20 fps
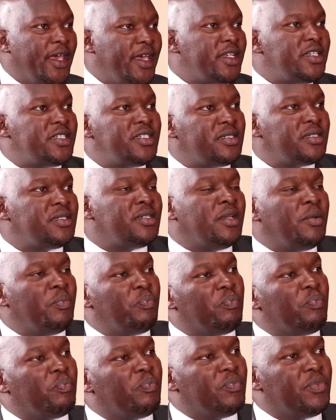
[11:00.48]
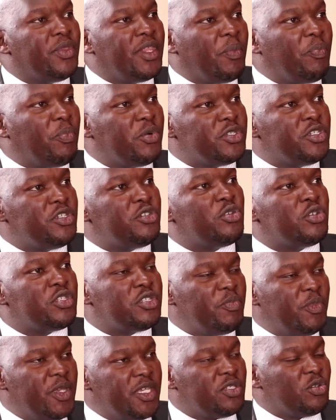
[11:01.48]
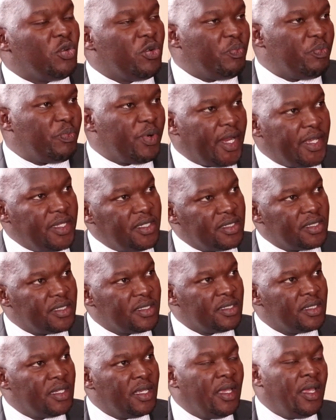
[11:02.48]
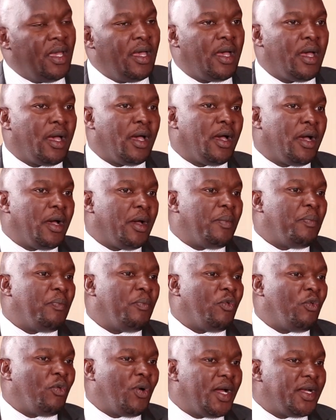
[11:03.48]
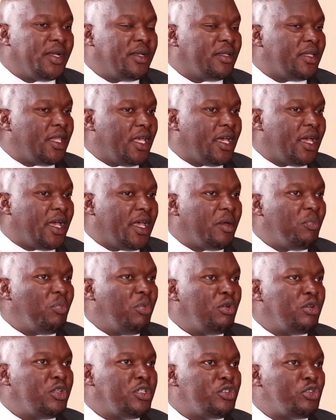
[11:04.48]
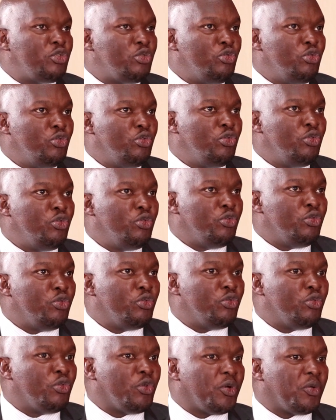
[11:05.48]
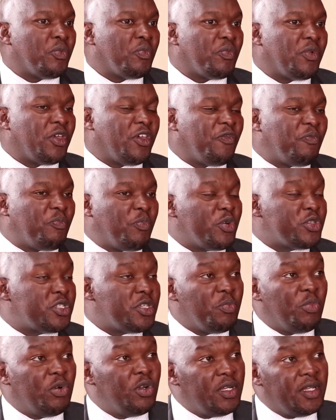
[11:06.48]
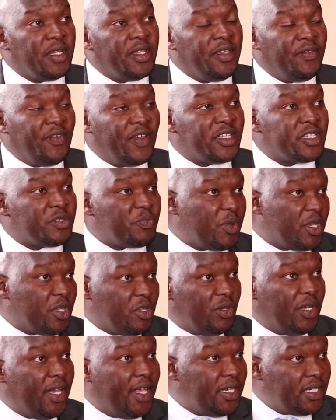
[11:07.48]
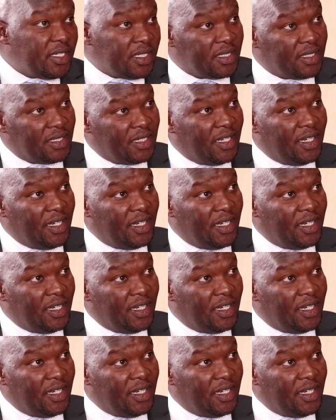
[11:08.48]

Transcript: hedge their positions based on price. Um, one, they are able to, if possible, even speculate.